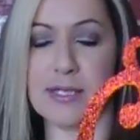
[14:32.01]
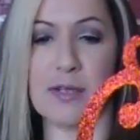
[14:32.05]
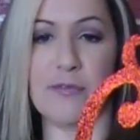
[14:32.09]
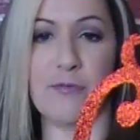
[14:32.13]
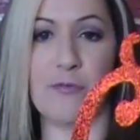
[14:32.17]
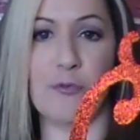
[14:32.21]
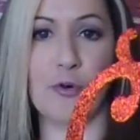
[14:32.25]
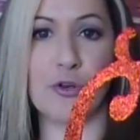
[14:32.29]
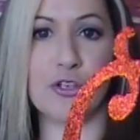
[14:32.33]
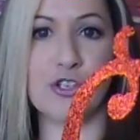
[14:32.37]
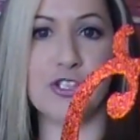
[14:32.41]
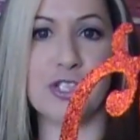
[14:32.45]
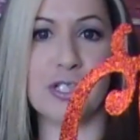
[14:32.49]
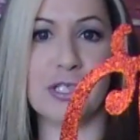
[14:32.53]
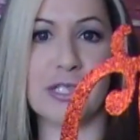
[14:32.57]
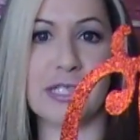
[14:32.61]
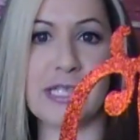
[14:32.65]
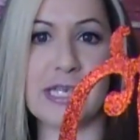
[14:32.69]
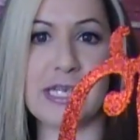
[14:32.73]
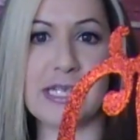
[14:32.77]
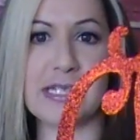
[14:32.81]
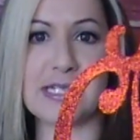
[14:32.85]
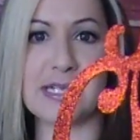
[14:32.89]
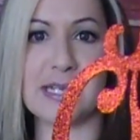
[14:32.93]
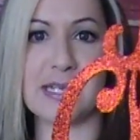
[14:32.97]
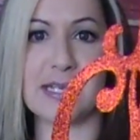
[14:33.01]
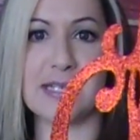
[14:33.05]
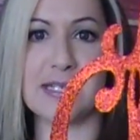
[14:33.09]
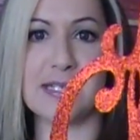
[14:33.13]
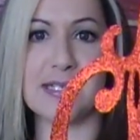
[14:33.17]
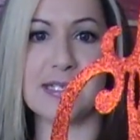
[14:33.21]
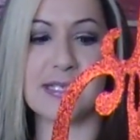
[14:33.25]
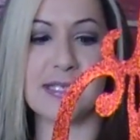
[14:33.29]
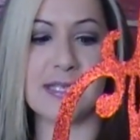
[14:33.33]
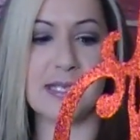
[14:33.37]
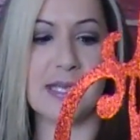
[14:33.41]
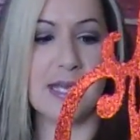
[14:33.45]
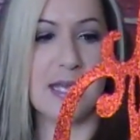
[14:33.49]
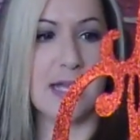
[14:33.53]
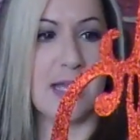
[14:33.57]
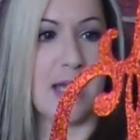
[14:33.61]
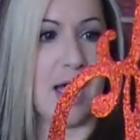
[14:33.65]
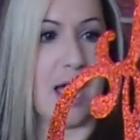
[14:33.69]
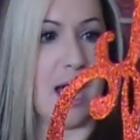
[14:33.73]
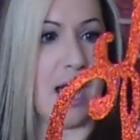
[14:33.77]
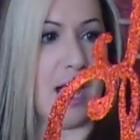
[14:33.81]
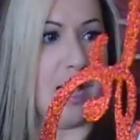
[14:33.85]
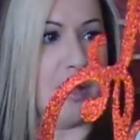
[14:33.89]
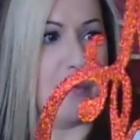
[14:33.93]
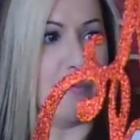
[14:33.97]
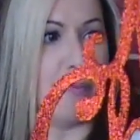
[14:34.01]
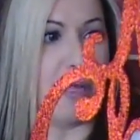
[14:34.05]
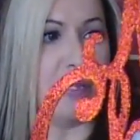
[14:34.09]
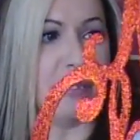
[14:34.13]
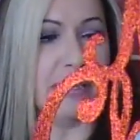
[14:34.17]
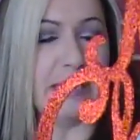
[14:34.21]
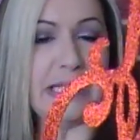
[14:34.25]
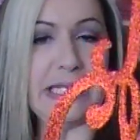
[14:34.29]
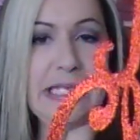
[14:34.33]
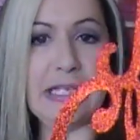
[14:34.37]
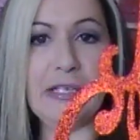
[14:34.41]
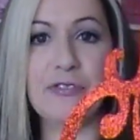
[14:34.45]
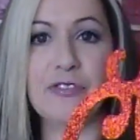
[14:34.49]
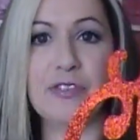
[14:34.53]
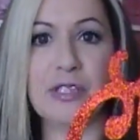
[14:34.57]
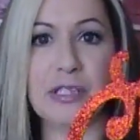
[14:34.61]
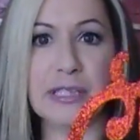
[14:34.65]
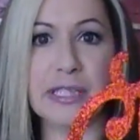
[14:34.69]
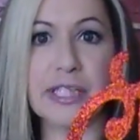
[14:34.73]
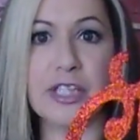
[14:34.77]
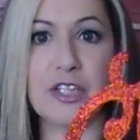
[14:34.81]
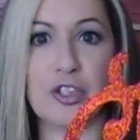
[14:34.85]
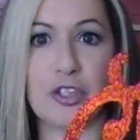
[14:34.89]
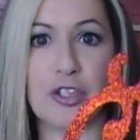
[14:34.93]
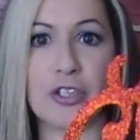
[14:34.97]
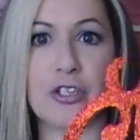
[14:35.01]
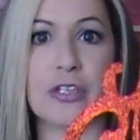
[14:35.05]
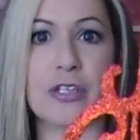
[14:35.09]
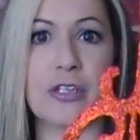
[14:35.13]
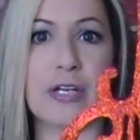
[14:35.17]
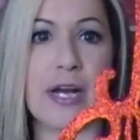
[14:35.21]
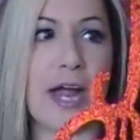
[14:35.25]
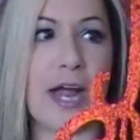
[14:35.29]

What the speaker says: Unfortunately, it does leave glitter